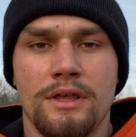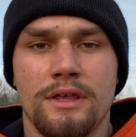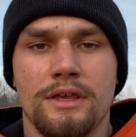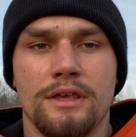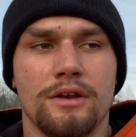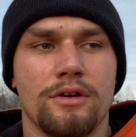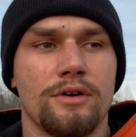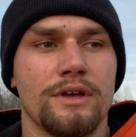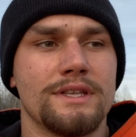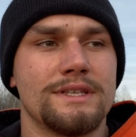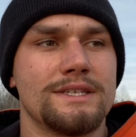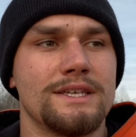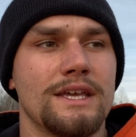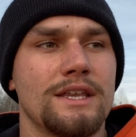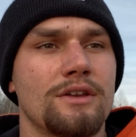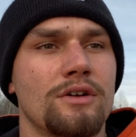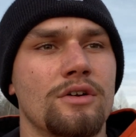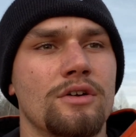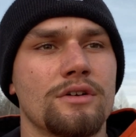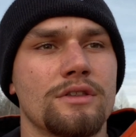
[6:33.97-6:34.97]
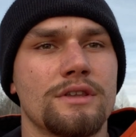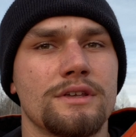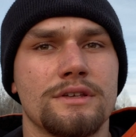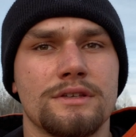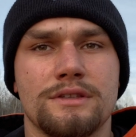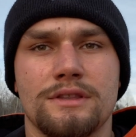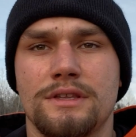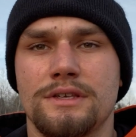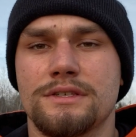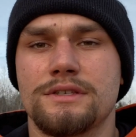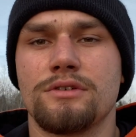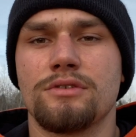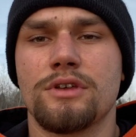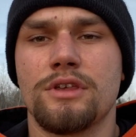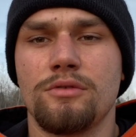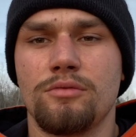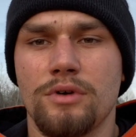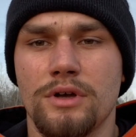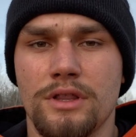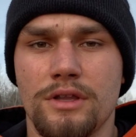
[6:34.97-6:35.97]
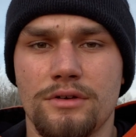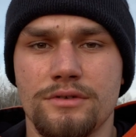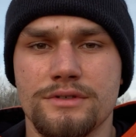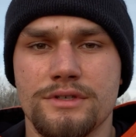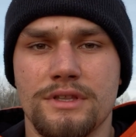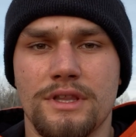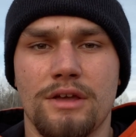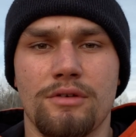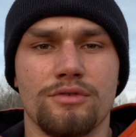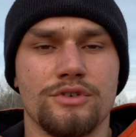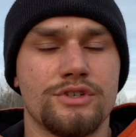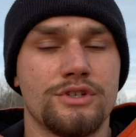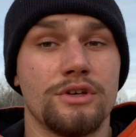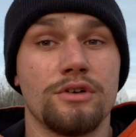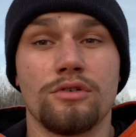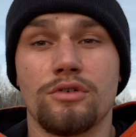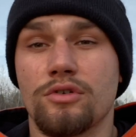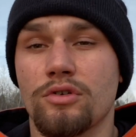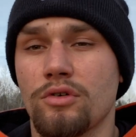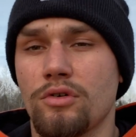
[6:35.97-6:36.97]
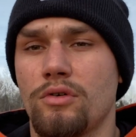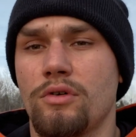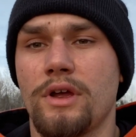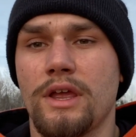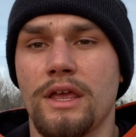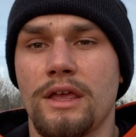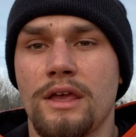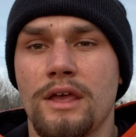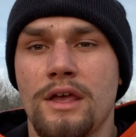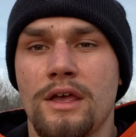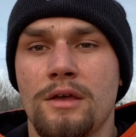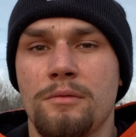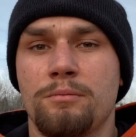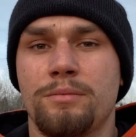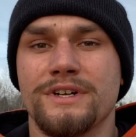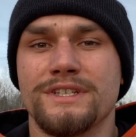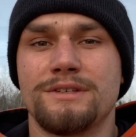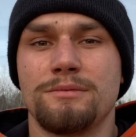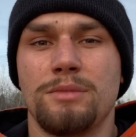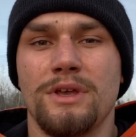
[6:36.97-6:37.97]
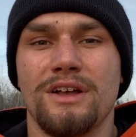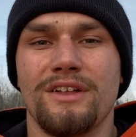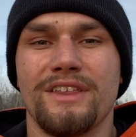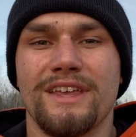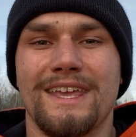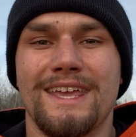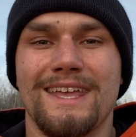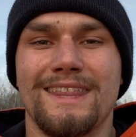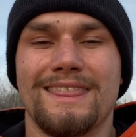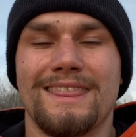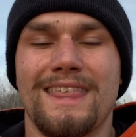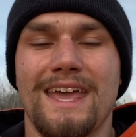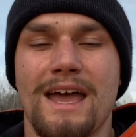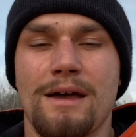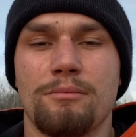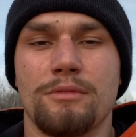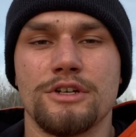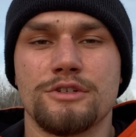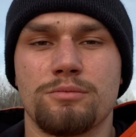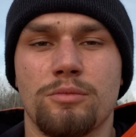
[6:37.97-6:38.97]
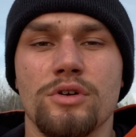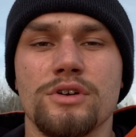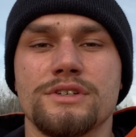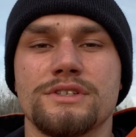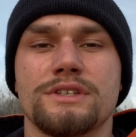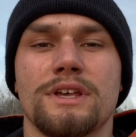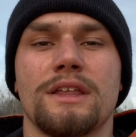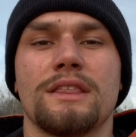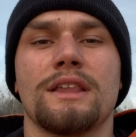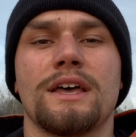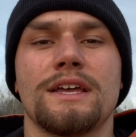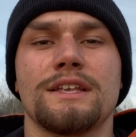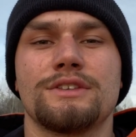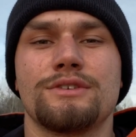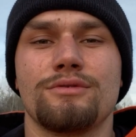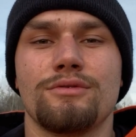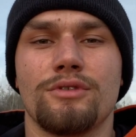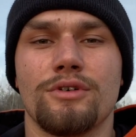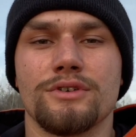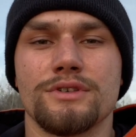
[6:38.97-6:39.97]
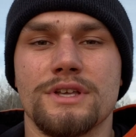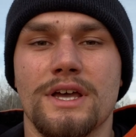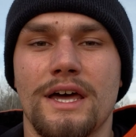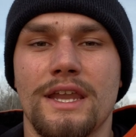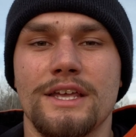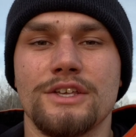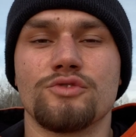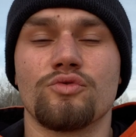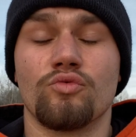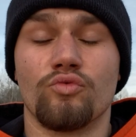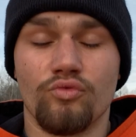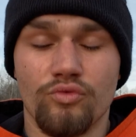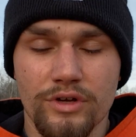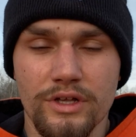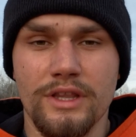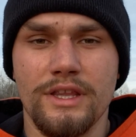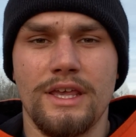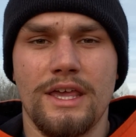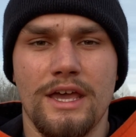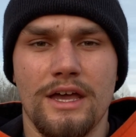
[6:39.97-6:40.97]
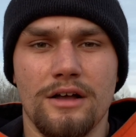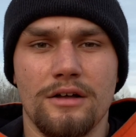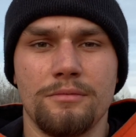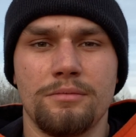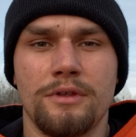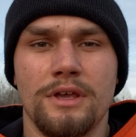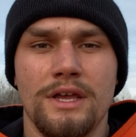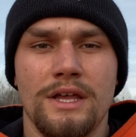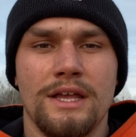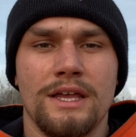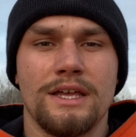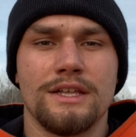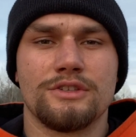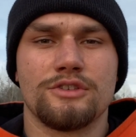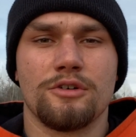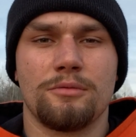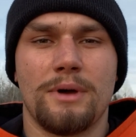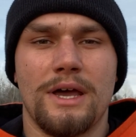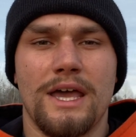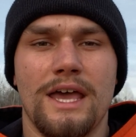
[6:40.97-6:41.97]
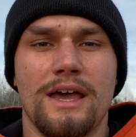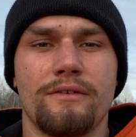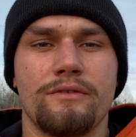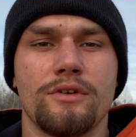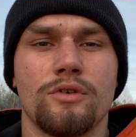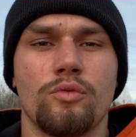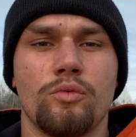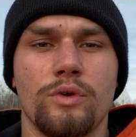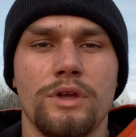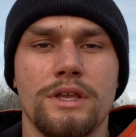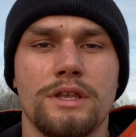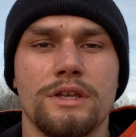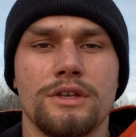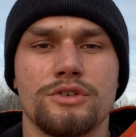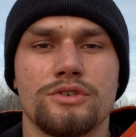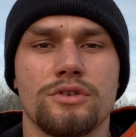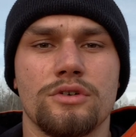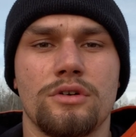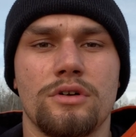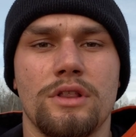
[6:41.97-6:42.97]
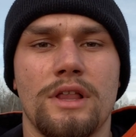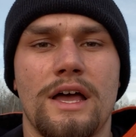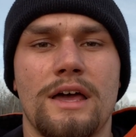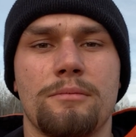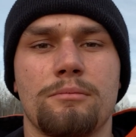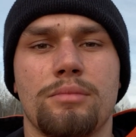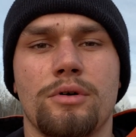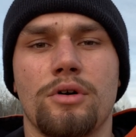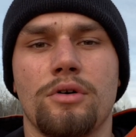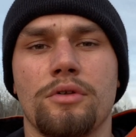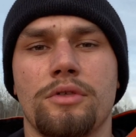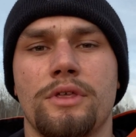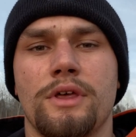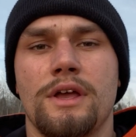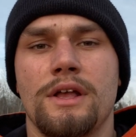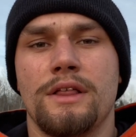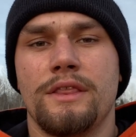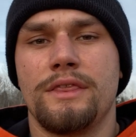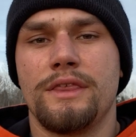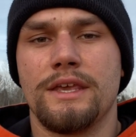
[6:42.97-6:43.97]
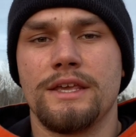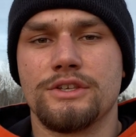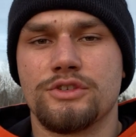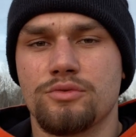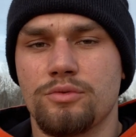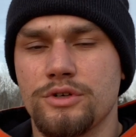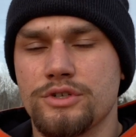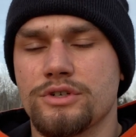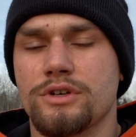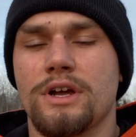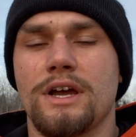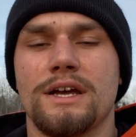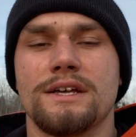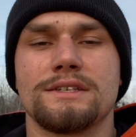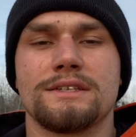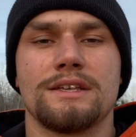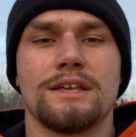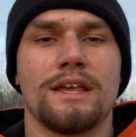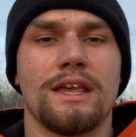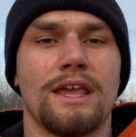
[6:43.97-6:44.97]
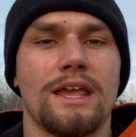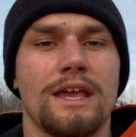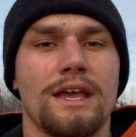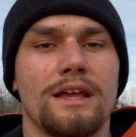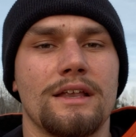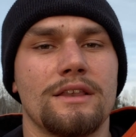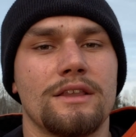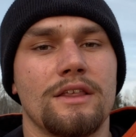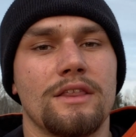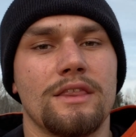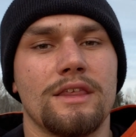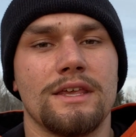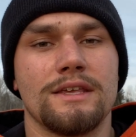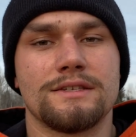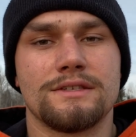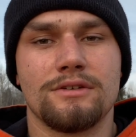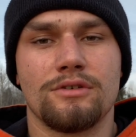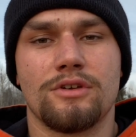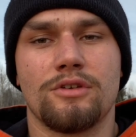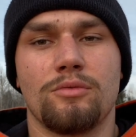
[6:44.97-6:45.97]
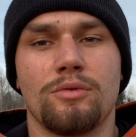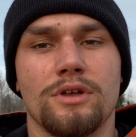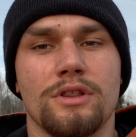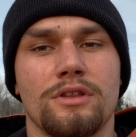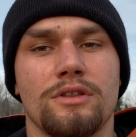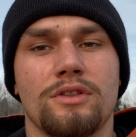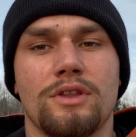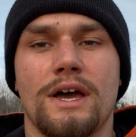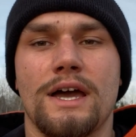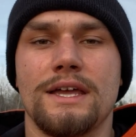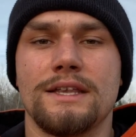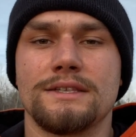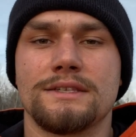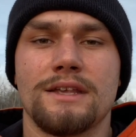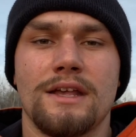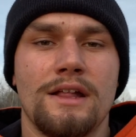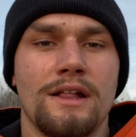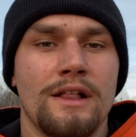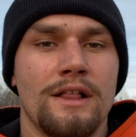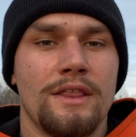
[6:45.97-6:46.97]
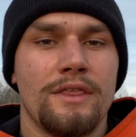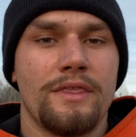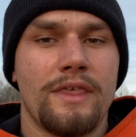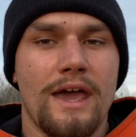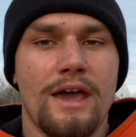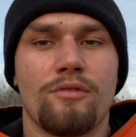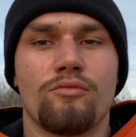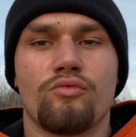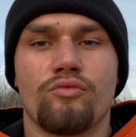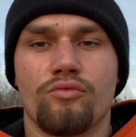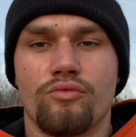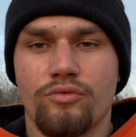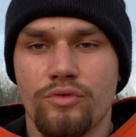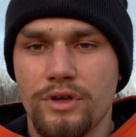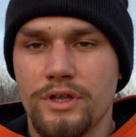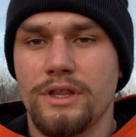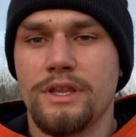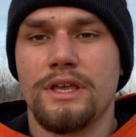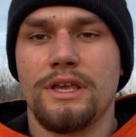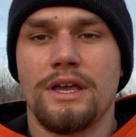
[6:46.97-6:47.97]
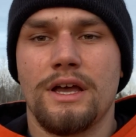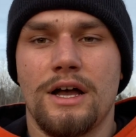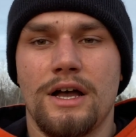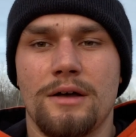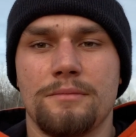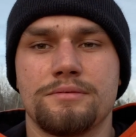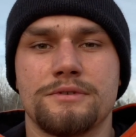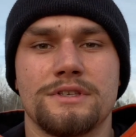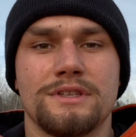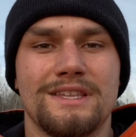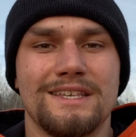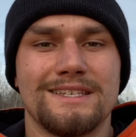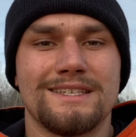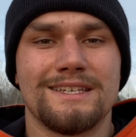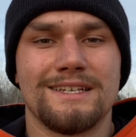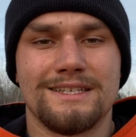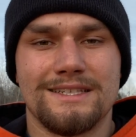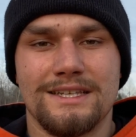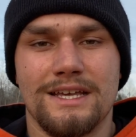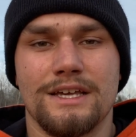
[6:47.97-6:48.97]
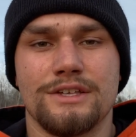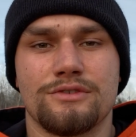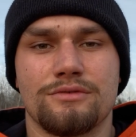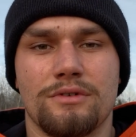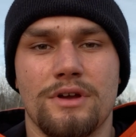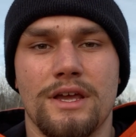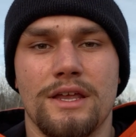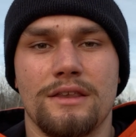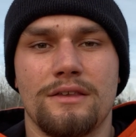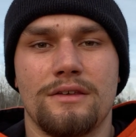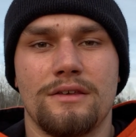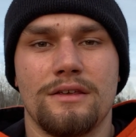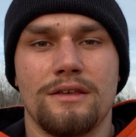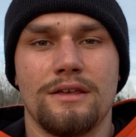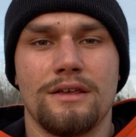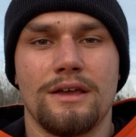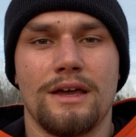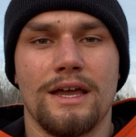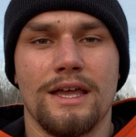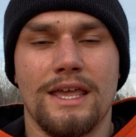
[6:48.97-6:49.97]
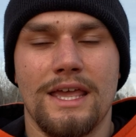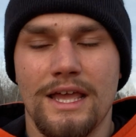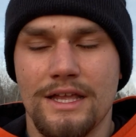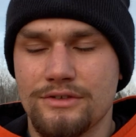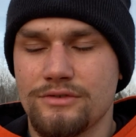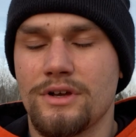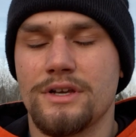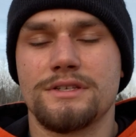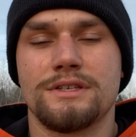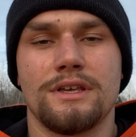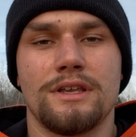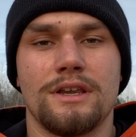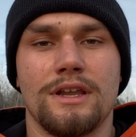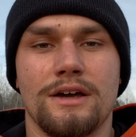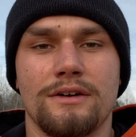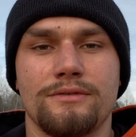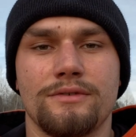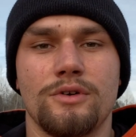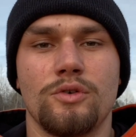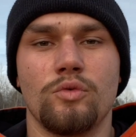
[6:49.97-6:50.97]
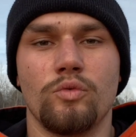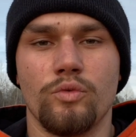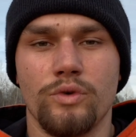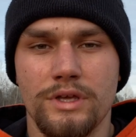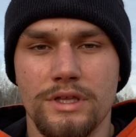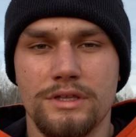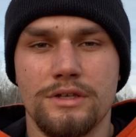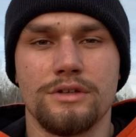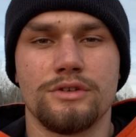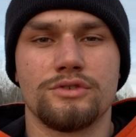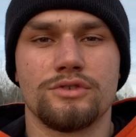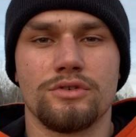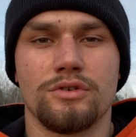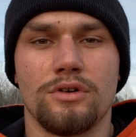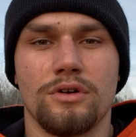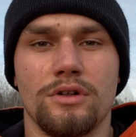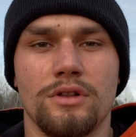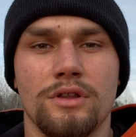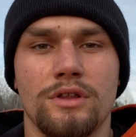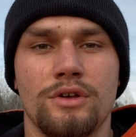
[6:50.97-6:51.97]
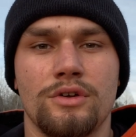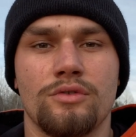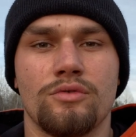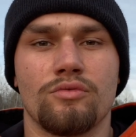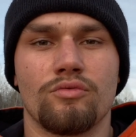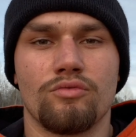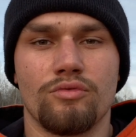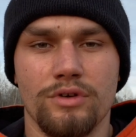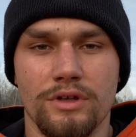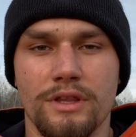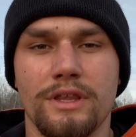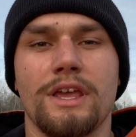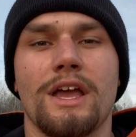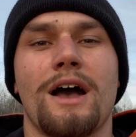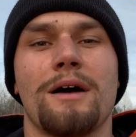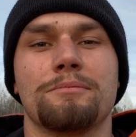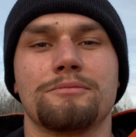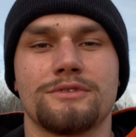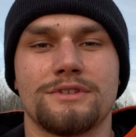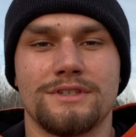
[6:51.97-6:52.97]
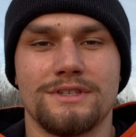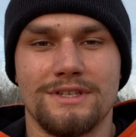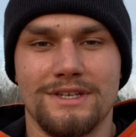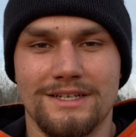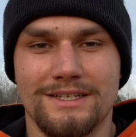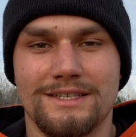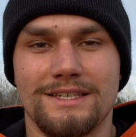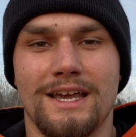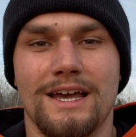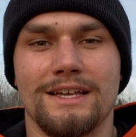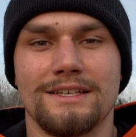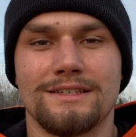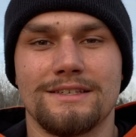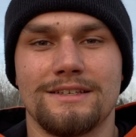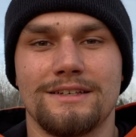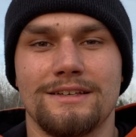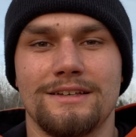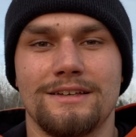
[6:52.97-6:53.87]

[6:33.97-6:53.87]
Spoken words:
You know, it didn't hurt the silky willows. They were still growing, but to be able to get that much more sunlight to those cuttings really helped. And so by having weed control on both the switchgrass and the silky willow lines, that really ups the success rate. I can't stress it enough. Weed control really ups success.